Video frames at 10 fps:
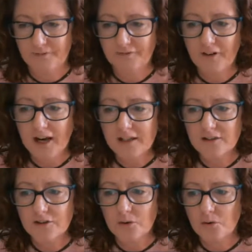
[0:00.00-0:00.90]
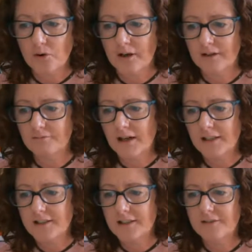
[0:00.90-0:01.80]
friend or a
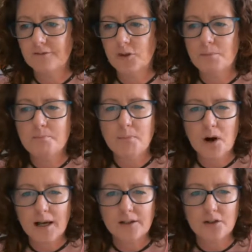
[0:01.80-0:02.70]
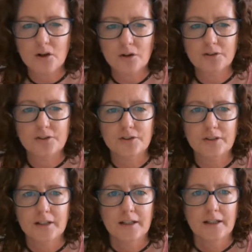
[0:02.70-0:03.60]
relative, you might not
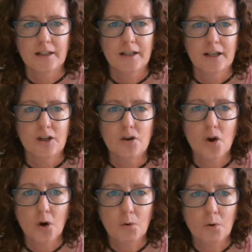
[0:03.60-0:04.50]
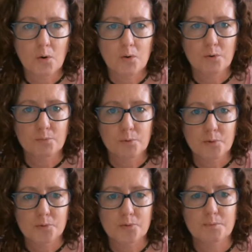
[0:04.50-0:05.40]
know all the
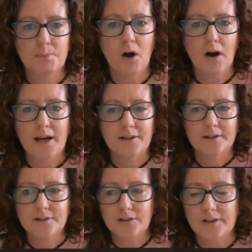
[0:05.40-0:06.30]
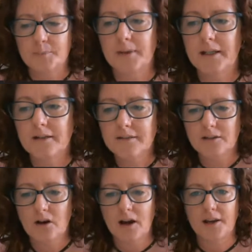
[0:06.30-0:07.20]
rules behind it. So this beginner's
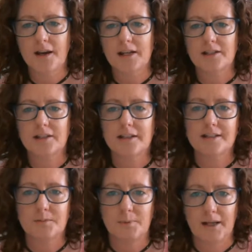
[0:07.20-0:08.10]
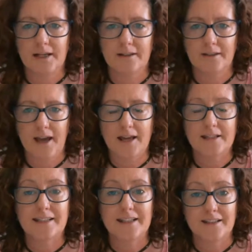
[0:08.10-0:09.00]
guide, I actually explain that
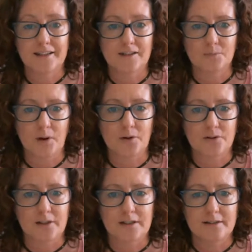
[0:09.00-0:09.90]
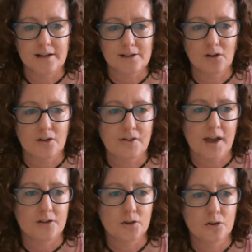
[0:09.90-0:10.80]
in it as well. So you can download
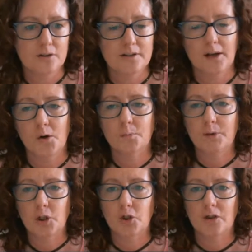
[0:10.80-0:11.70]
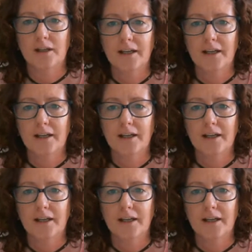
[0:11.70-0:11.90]
that too to help you